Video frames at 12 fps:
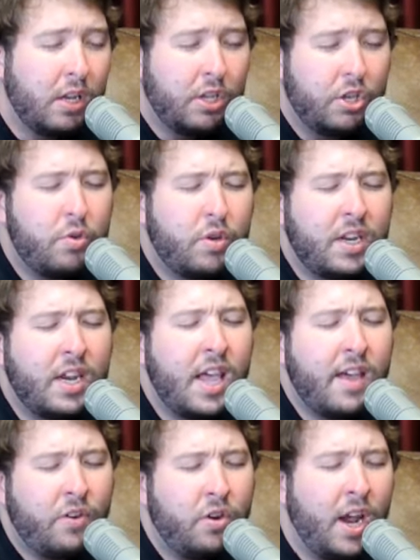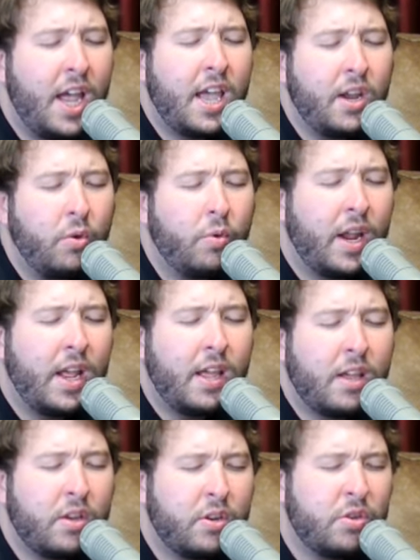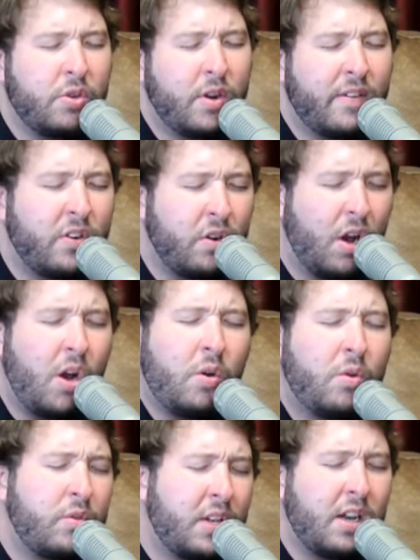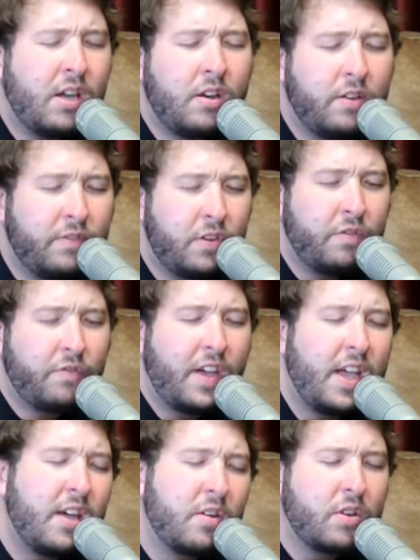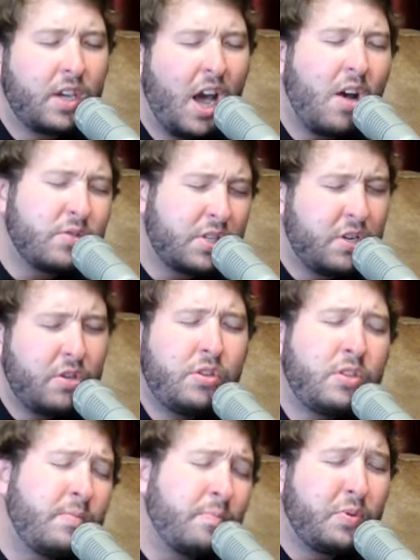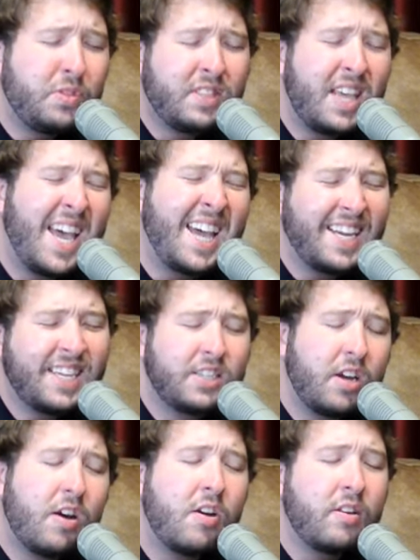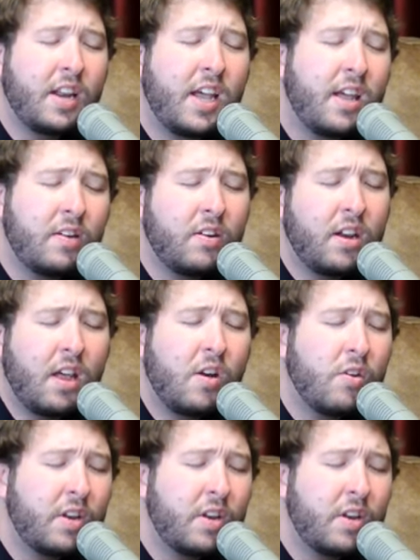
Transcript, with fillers: You can never hang around or ever hold the love you found, cause you couldn't put that guitar down long